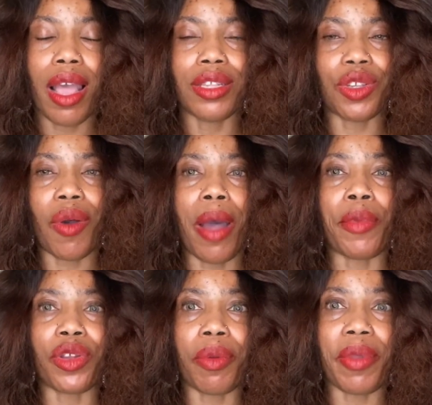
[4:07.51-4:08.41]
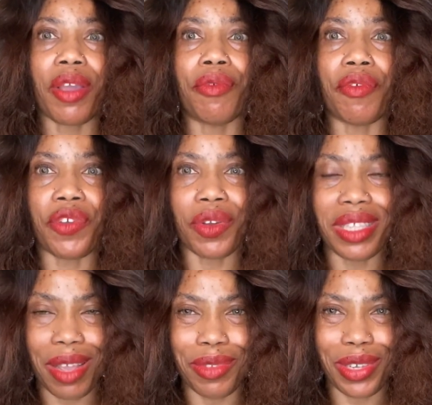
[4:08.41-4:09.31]
so I'm gonna be reviewing
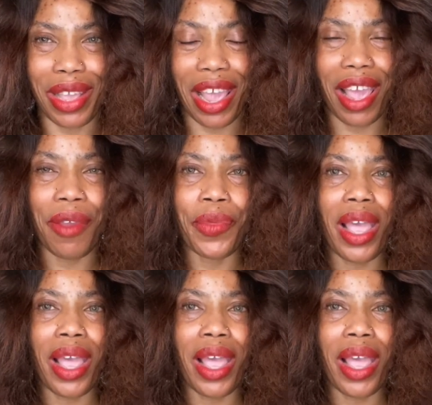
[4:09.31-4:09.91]
them today.